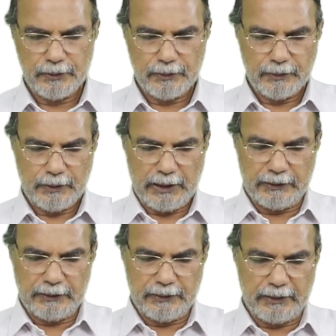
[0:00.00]

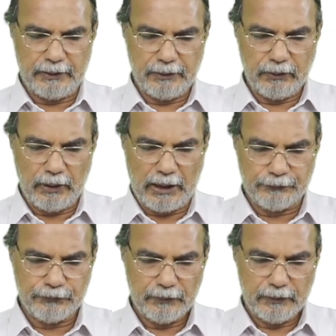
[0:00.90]
And then you have
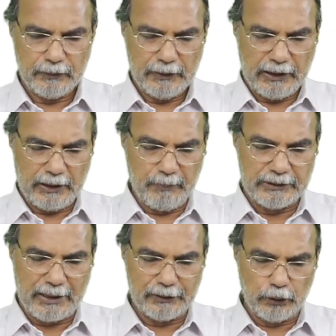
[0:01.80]
a
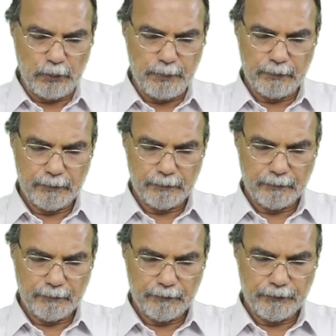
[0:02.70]
methyl group
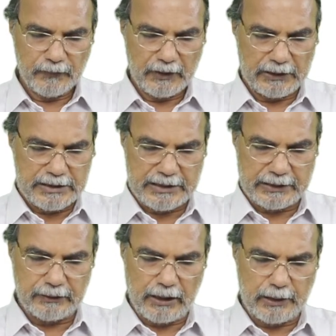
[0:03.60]
at the second
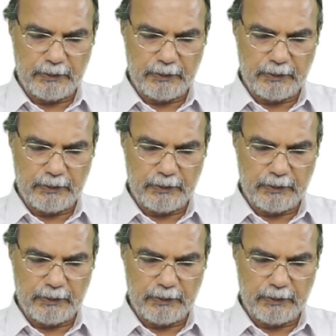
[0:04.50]
carbon.